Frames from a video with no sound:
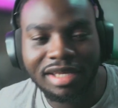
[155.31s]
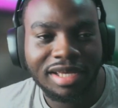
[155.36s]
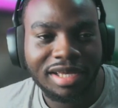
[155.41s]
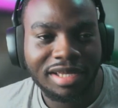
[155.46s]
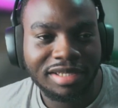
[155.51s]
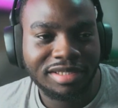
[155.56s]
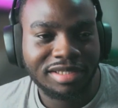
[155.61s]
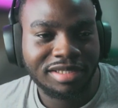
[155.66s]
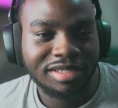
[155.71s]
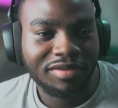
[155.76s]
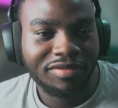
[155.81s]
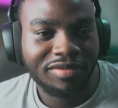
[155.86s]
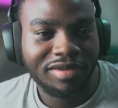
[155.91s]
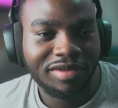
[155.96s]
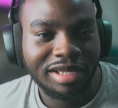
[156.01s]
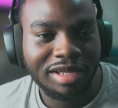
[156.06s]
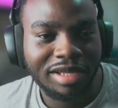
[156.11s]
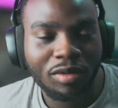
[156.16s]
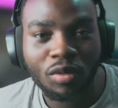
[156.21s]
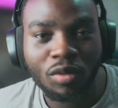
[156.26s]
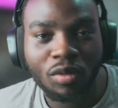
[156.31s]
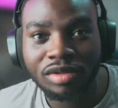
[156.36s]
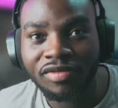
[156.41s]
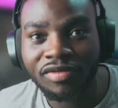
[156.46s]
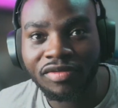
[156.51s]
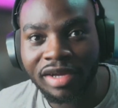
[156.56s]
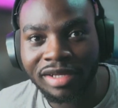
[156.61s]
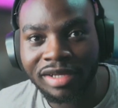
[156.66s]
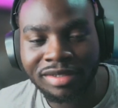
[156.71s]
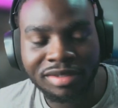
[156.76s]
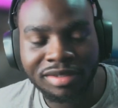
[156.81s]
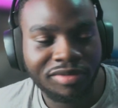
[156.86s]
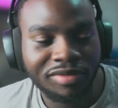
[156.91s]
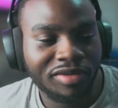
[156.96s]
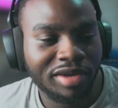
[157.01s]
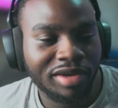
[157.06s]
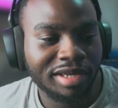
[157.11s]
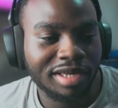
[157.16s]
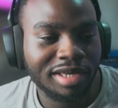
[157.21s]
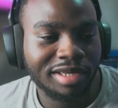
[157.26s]
and stuff, quarterfinals
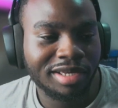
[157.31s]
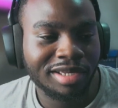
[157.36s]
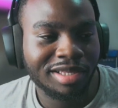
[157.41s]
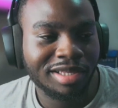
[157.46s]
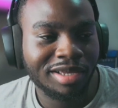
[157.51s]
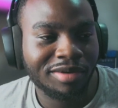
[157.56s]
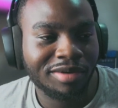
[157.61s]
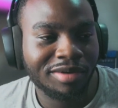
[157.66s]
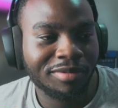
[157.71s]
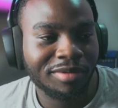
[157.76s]
if I get kicked out.